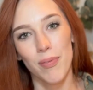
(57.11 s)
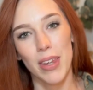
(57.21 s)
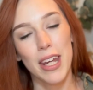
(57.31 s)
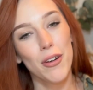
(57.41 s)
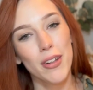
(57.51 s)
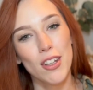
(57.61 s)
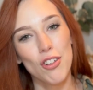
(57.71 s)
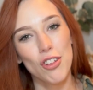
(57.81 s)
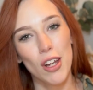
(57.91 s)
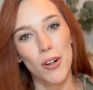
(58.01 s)
Here on this
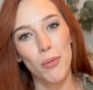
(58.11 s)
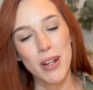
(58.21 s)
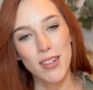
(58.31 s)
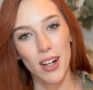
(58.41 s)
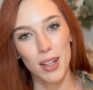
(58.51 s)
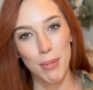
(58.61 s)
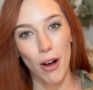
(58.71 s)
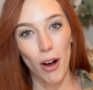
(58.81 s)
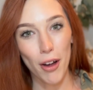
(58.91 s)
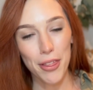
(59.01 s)
channel, we talk about
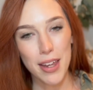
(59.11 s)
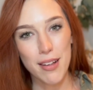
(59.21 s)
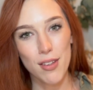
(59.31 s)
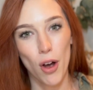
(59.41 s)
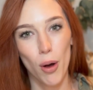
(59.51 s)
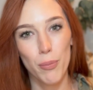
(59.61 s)
all things home,